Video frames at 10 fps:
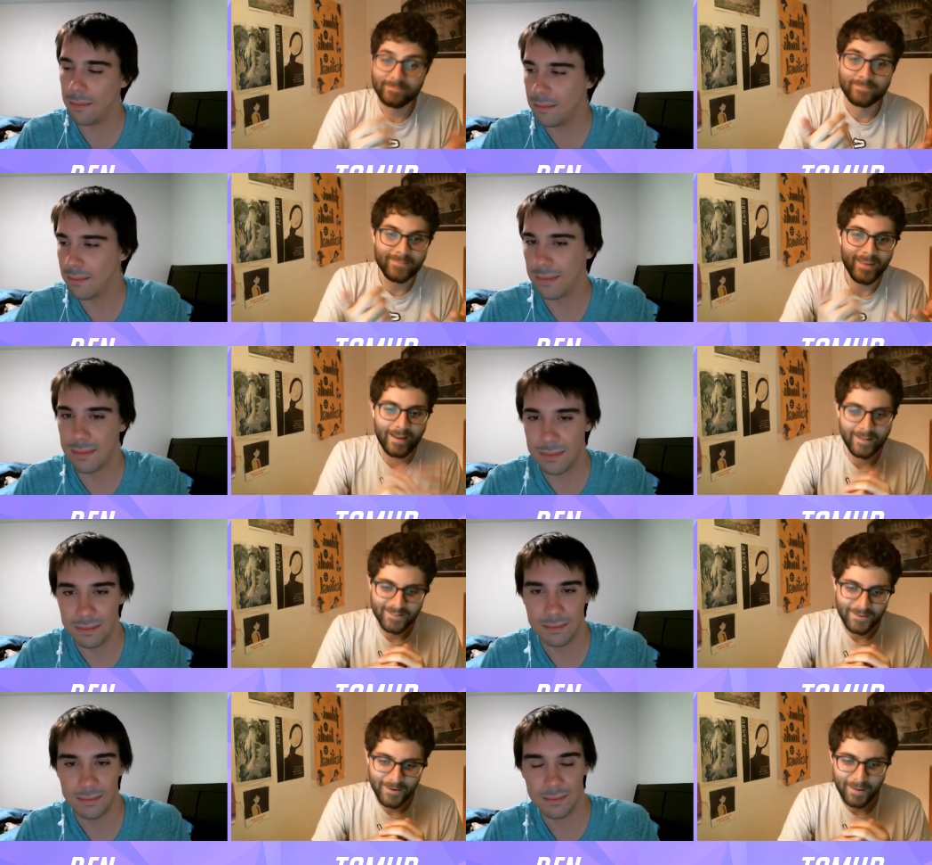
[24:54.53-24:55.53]
Speaker 1: Yeah, and you
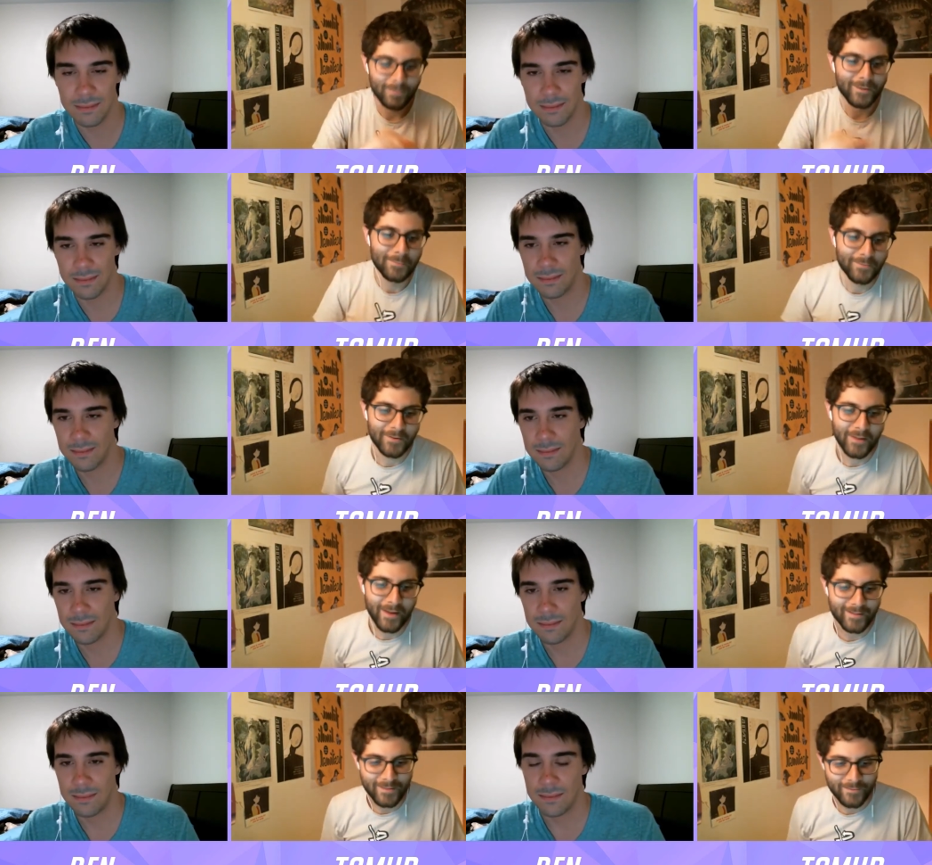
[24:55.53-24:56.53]
can't blame them for that,
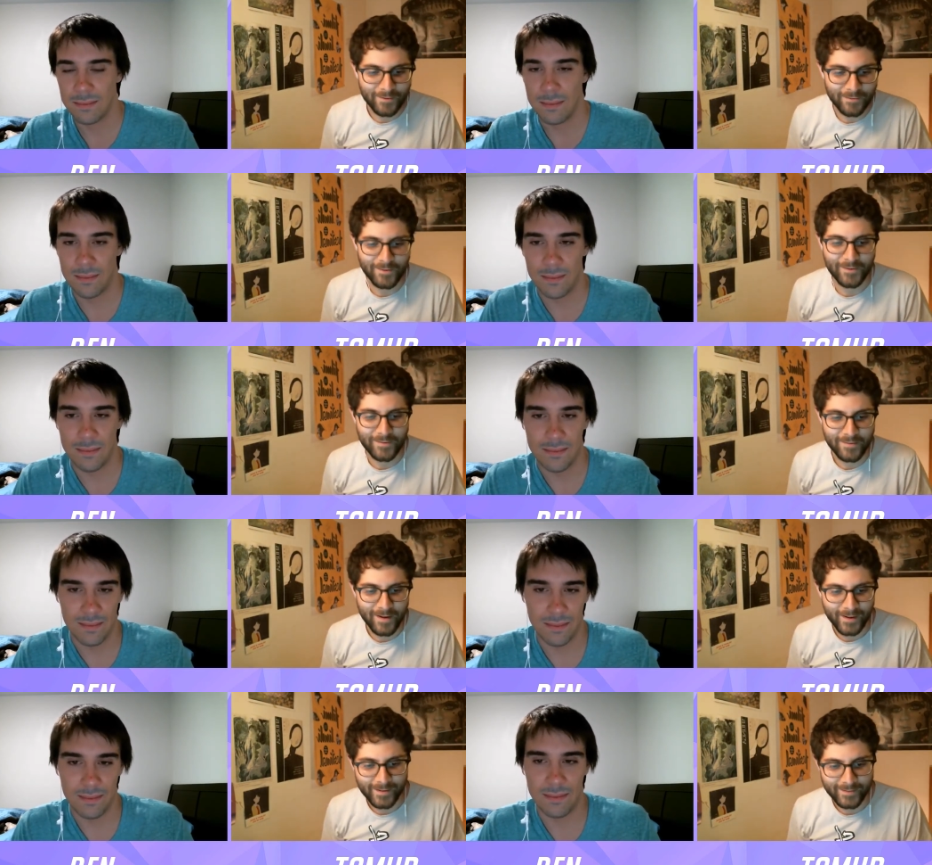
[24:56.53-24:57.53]
even if they're
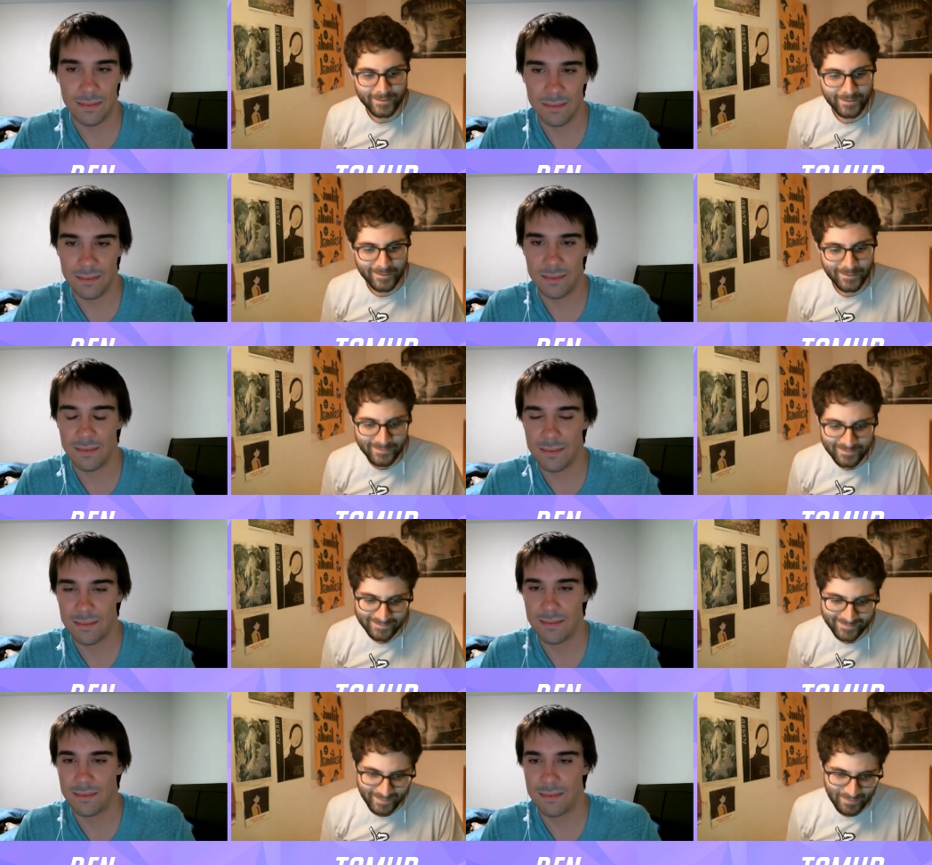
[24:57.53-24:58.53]
not, you know,
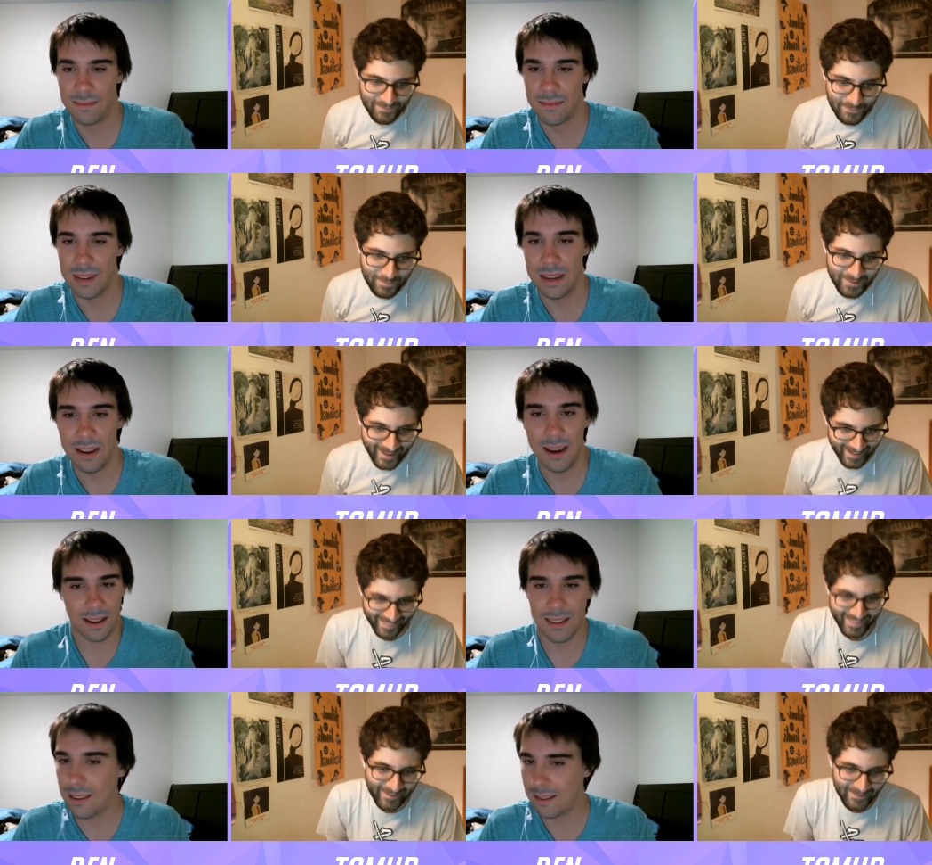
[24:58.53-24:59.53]
performing.
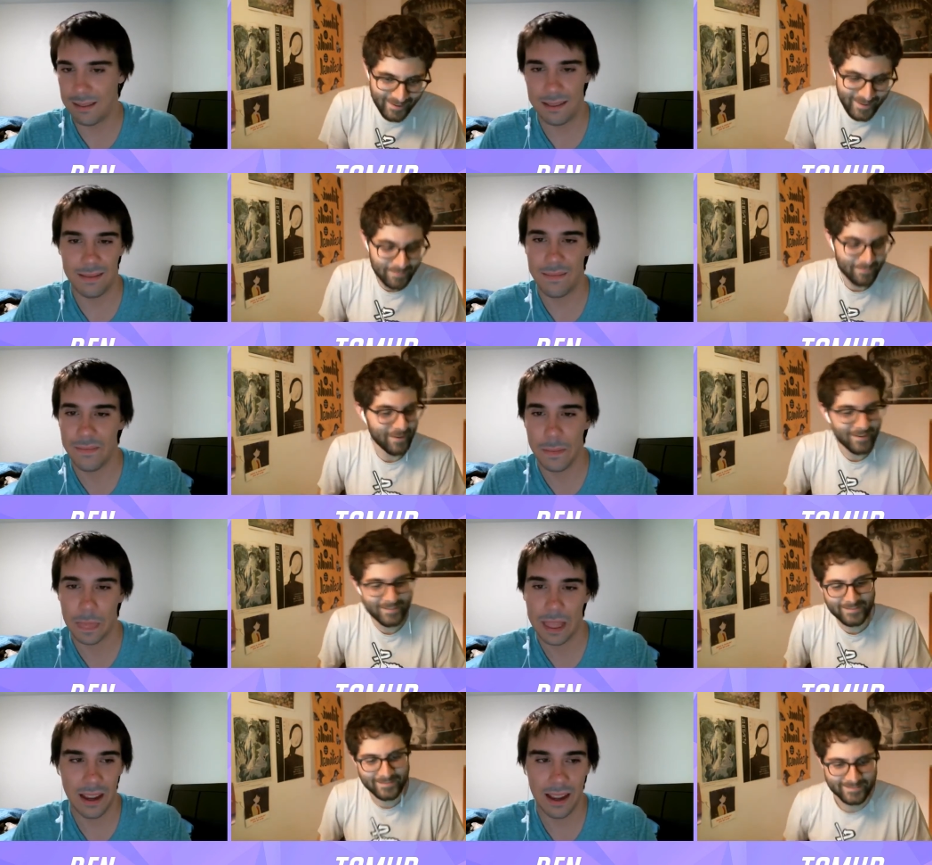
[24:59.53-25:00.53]
Speaker 2: Yeah. But
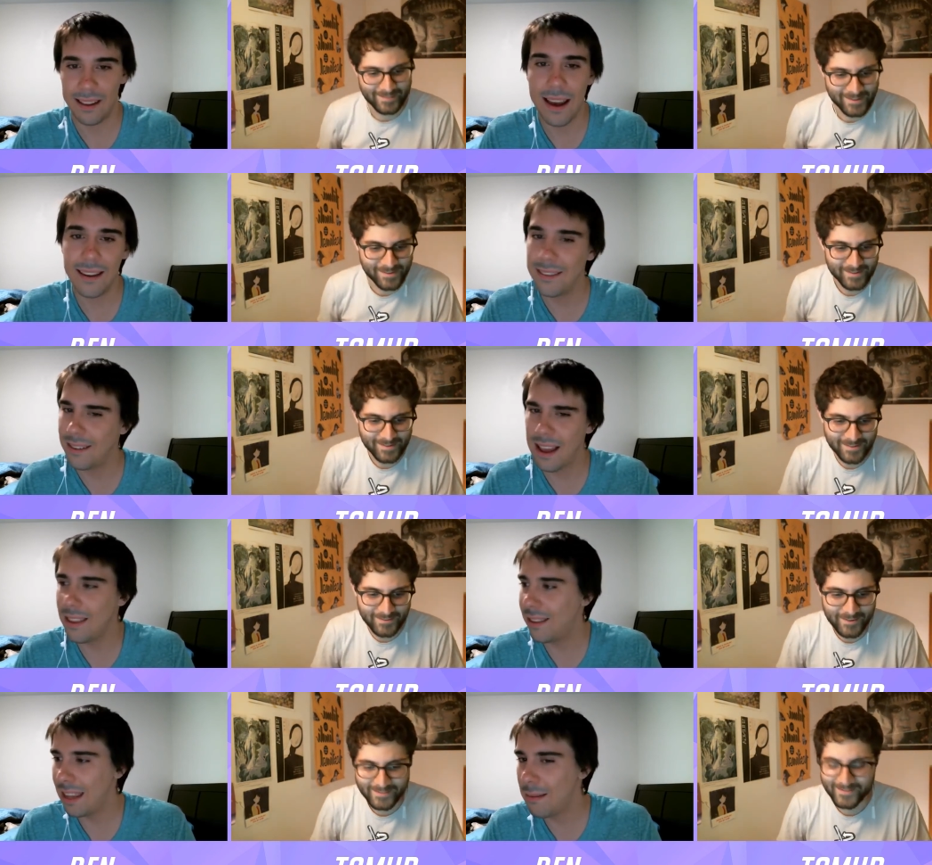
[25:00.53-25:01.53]
a lot of a lot of these fun.
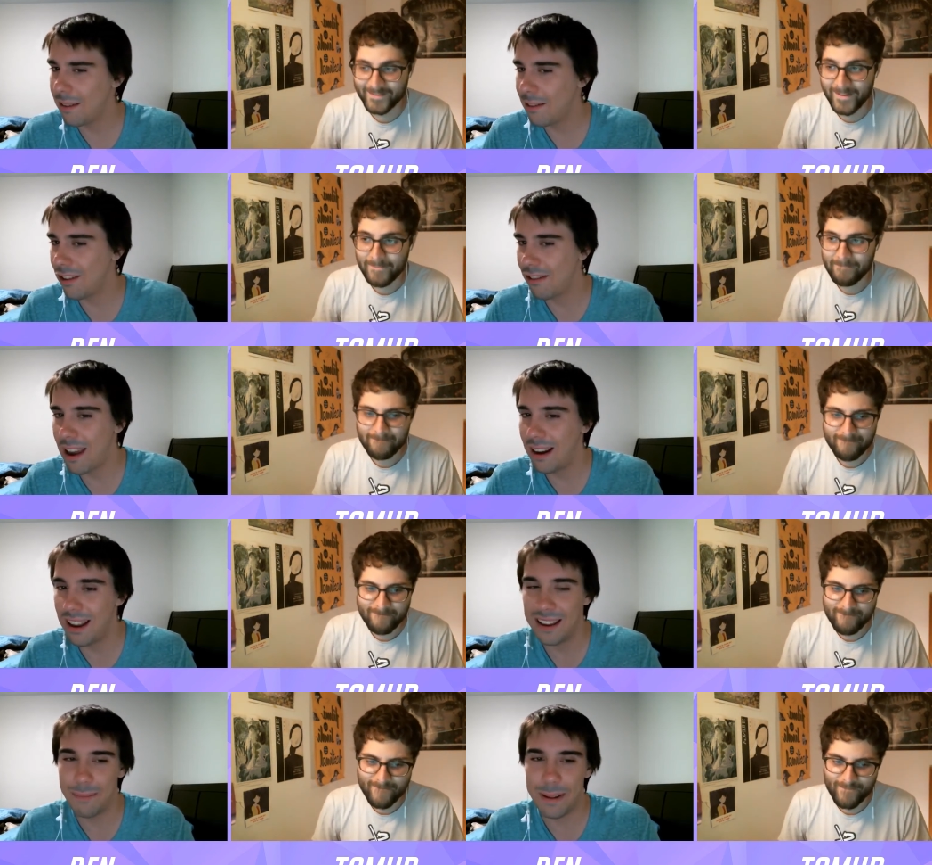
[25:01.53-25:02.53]
teams are just trying to, like,
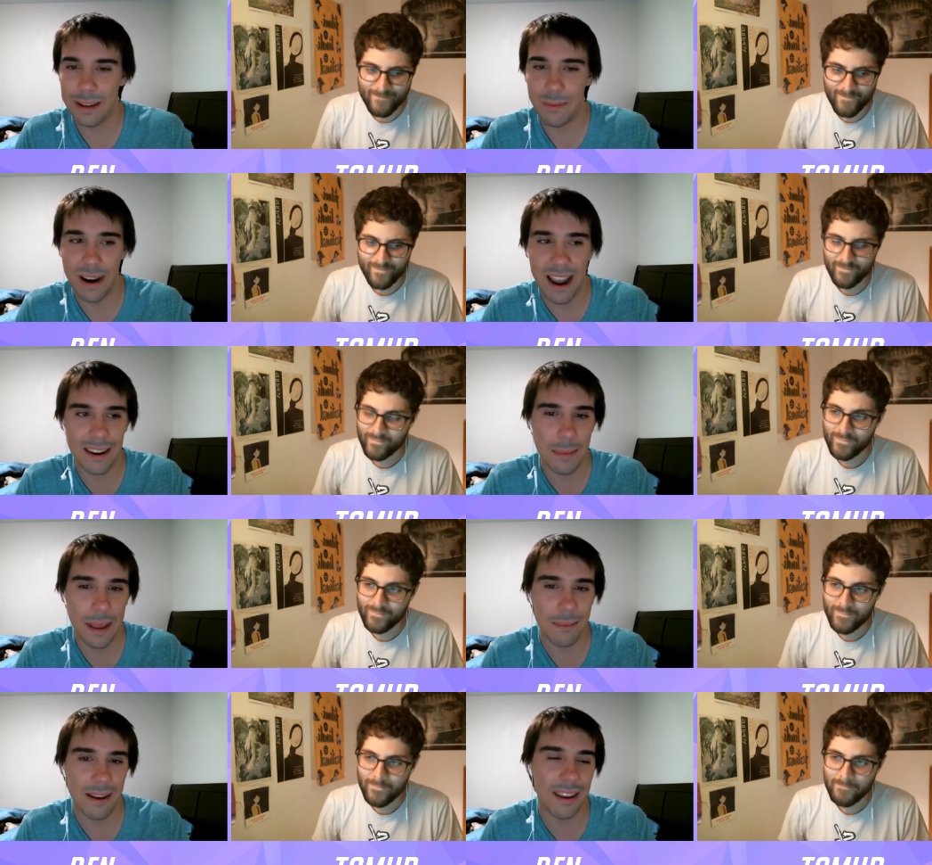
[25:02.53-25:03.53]
build a brand and make
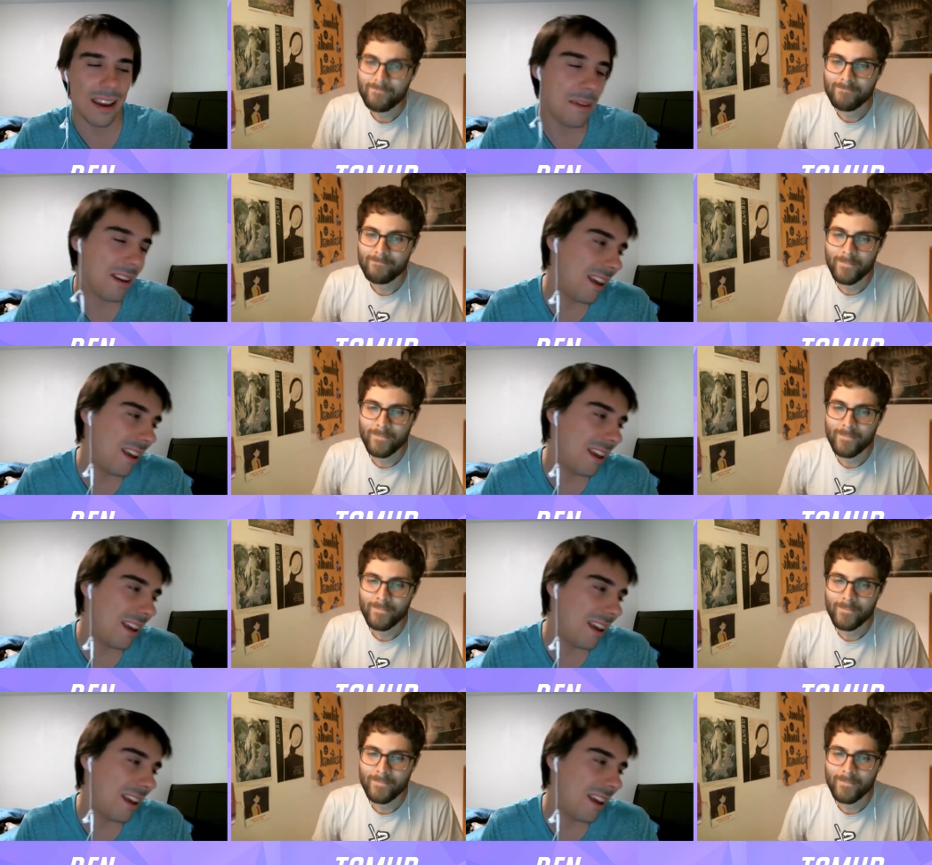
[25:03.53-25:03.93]
money. I mean, like,